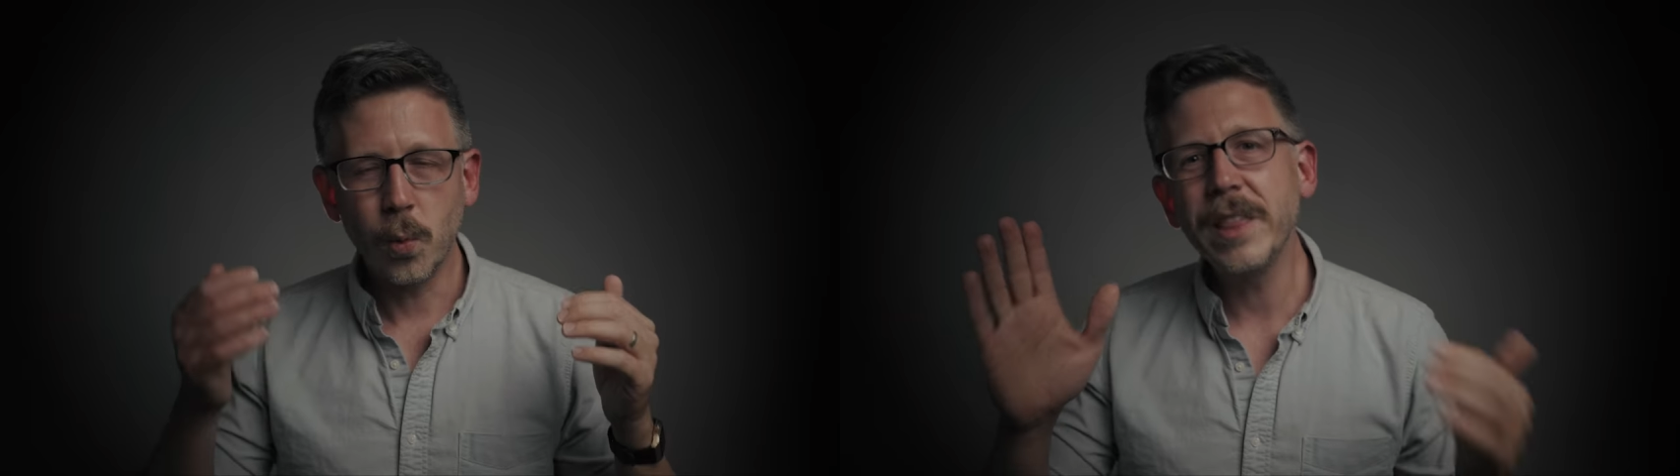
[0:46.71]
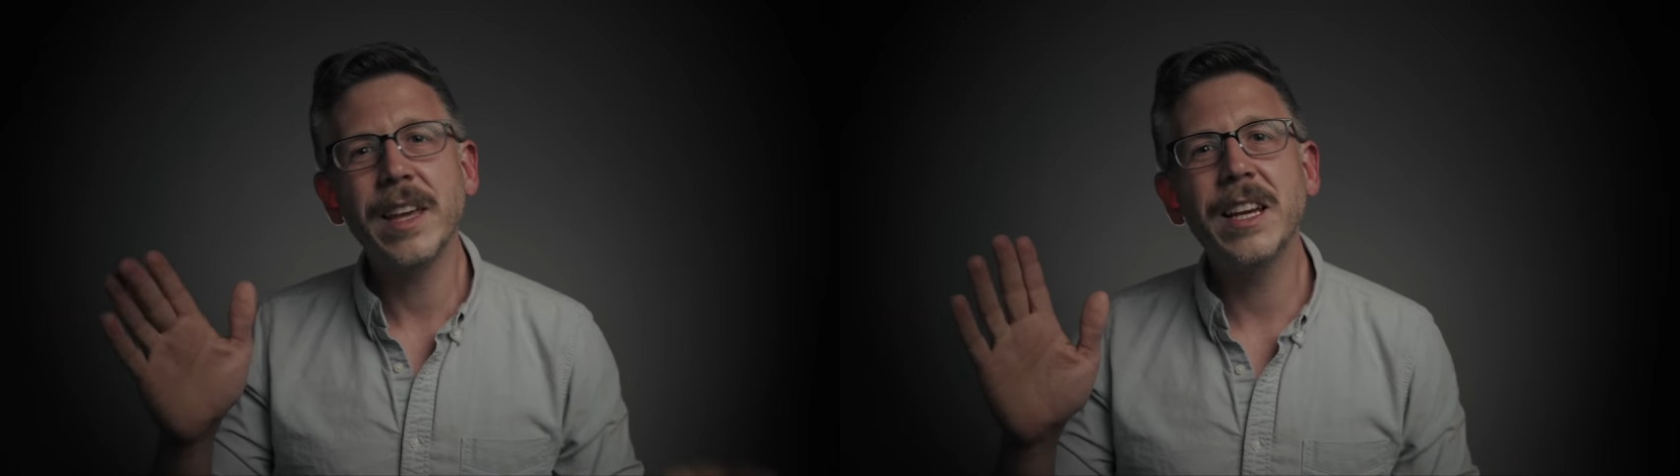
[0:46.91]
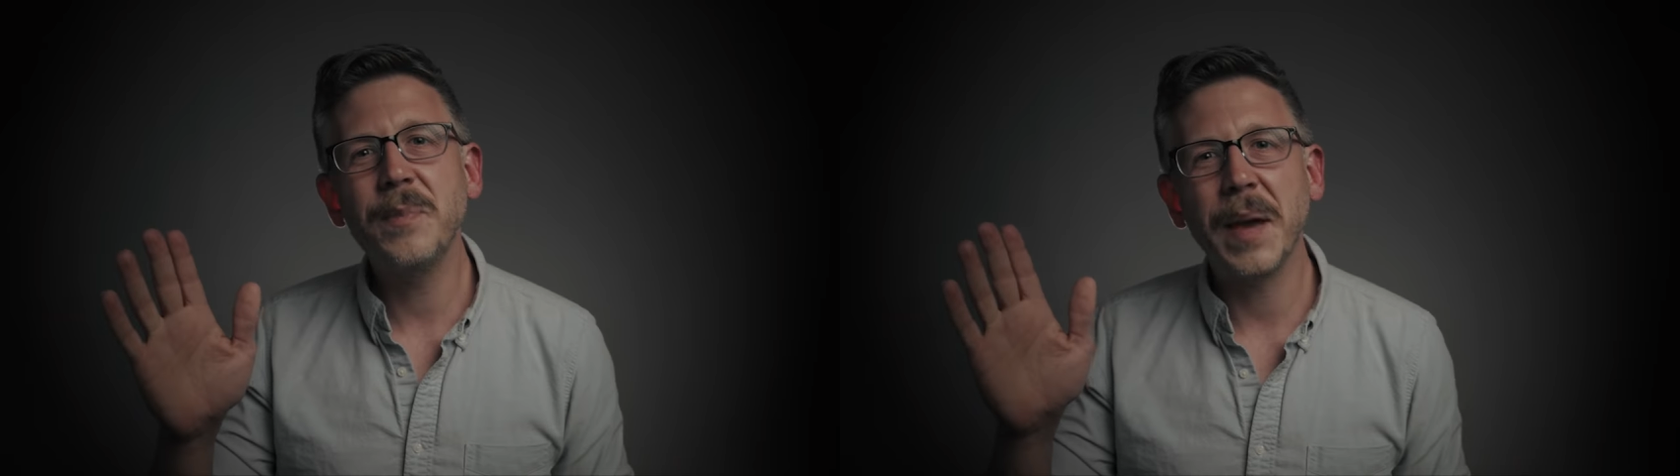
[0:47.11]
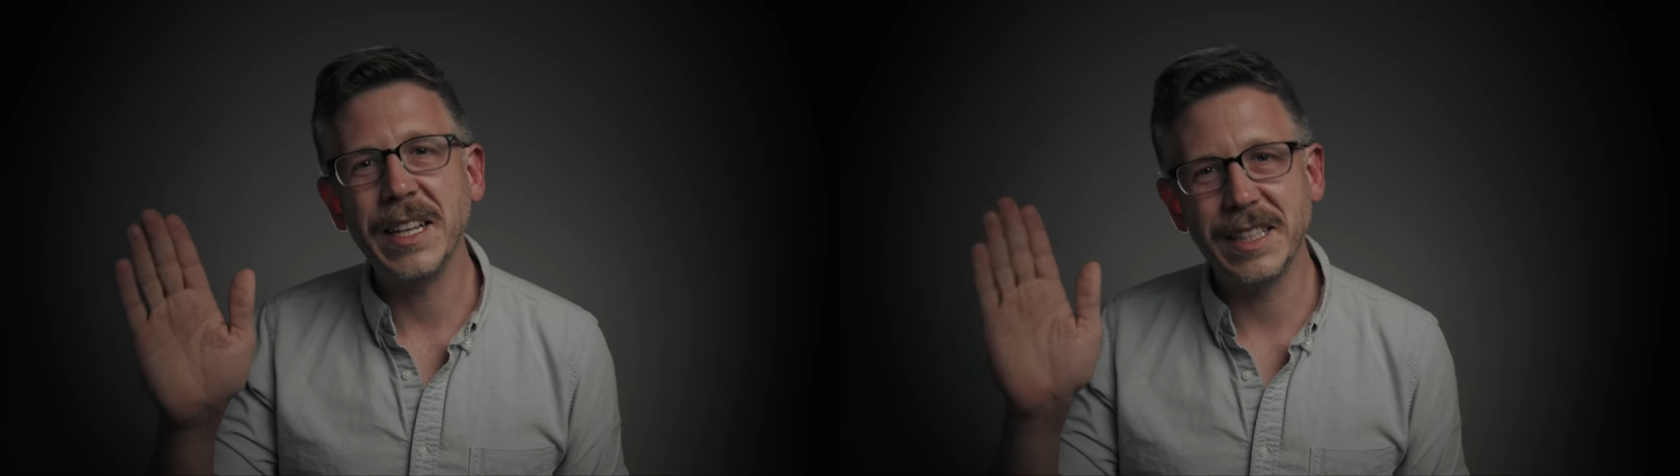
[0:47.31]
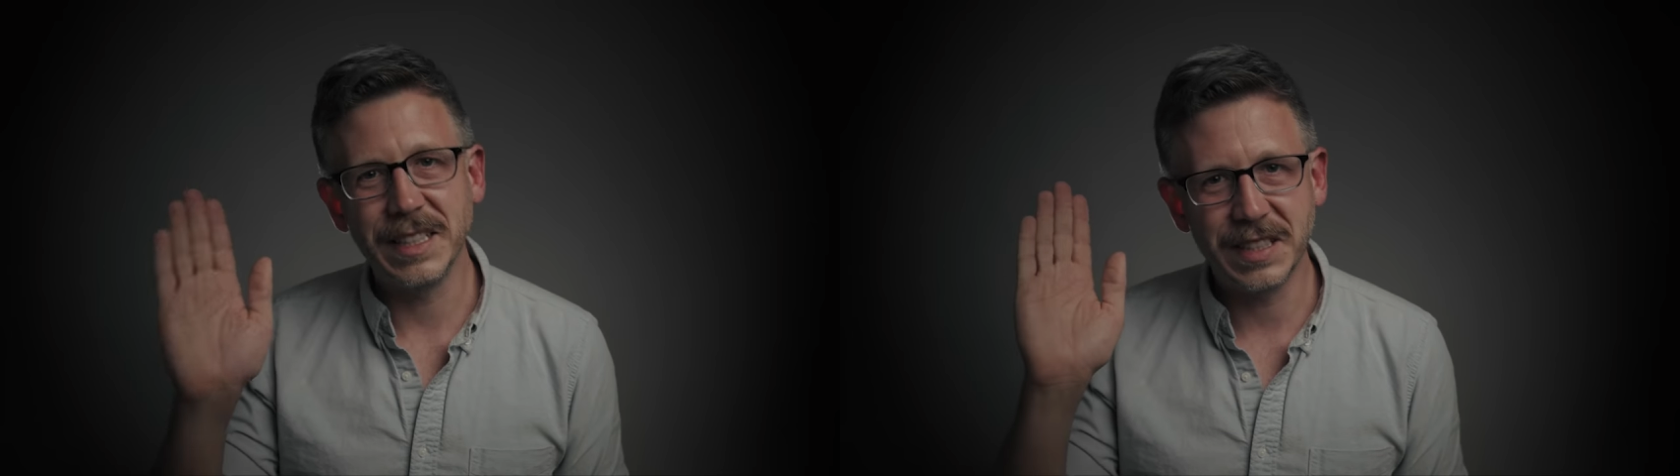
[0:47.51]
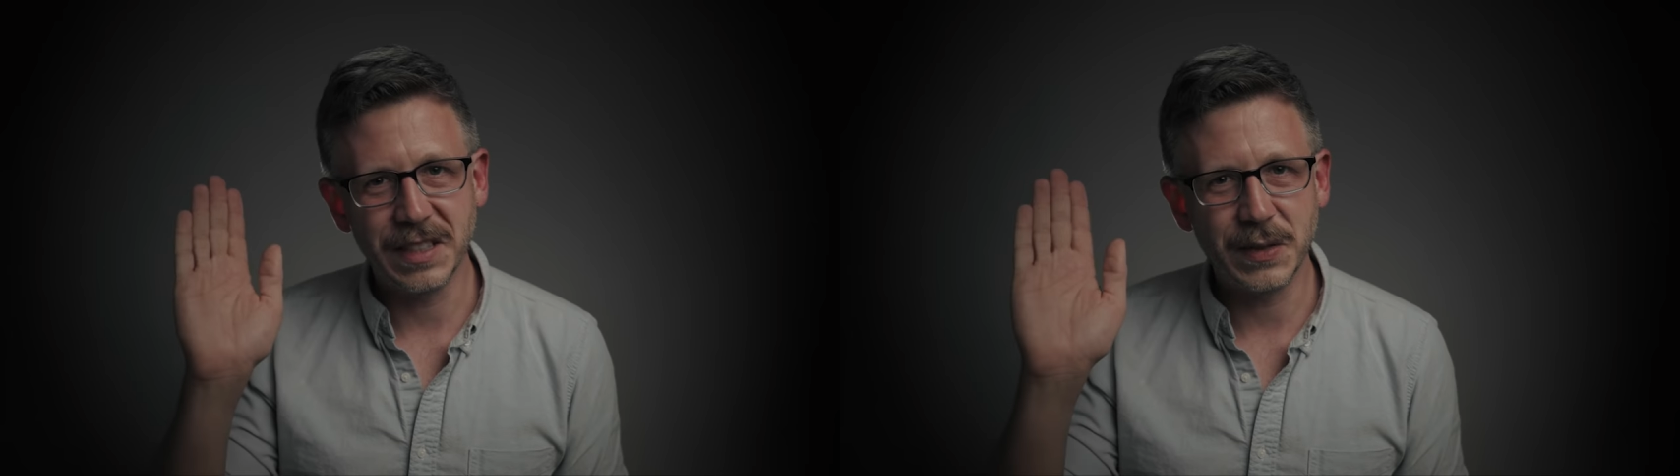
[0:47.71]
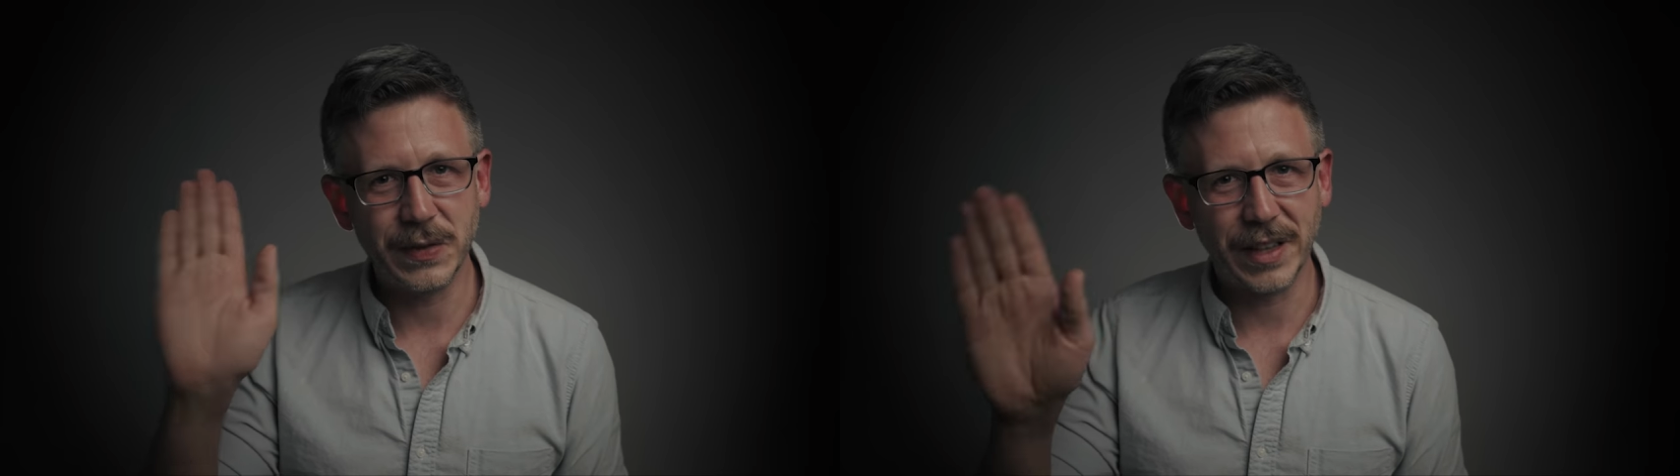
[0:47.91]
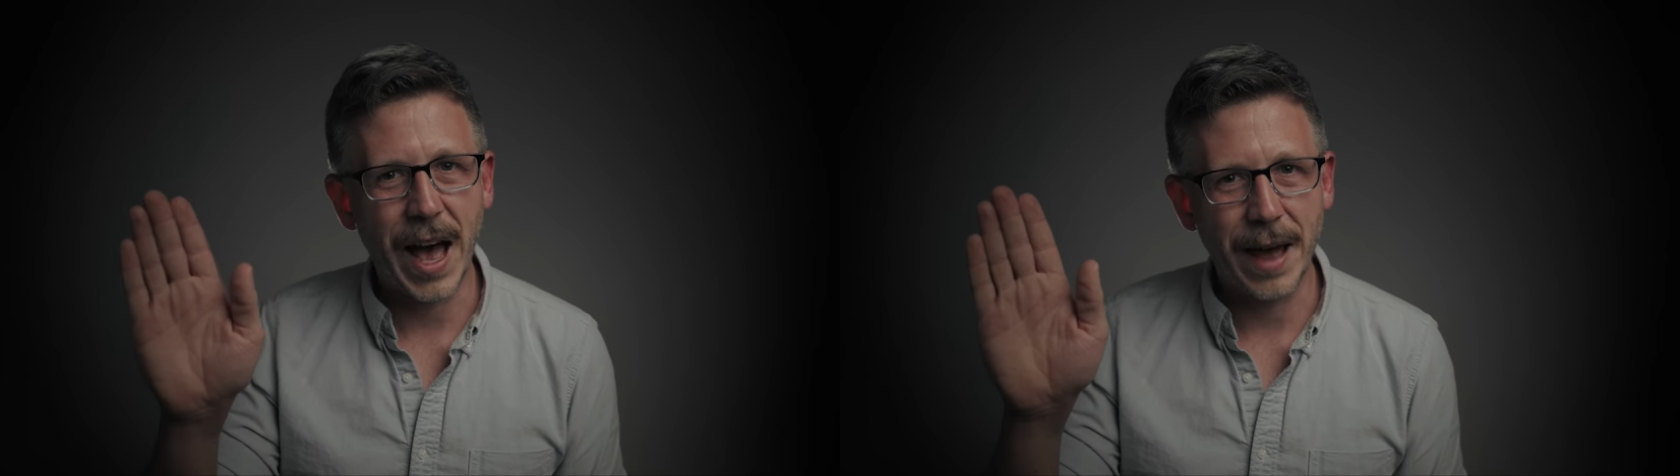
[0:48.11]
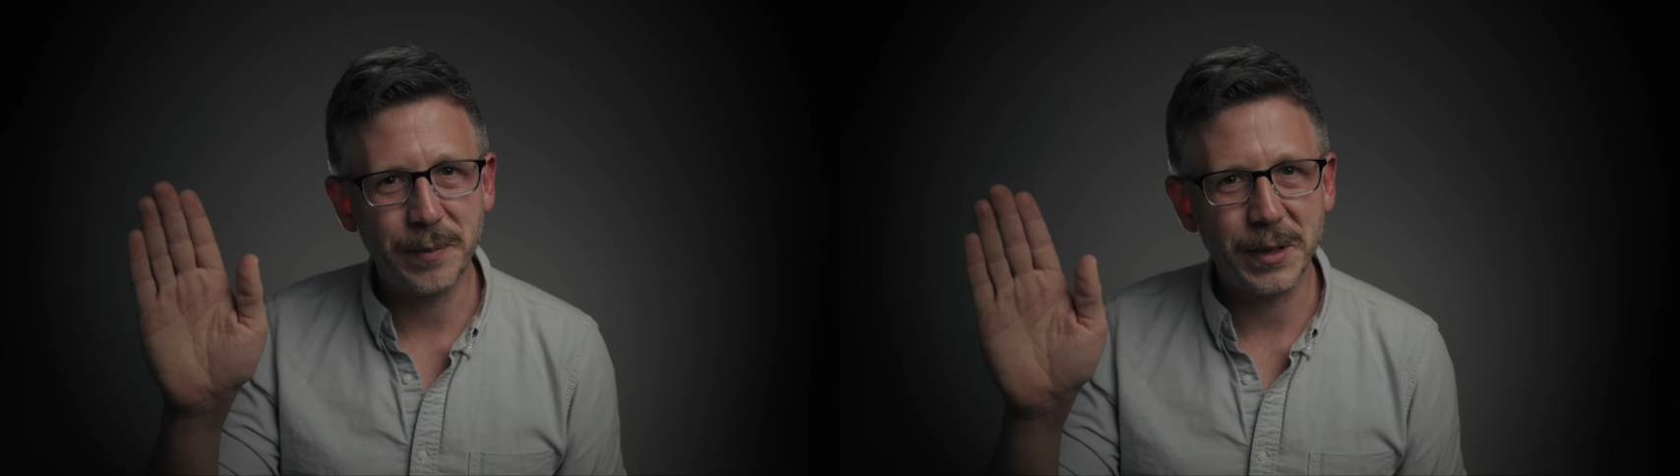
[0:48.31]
We think of paintings as flat,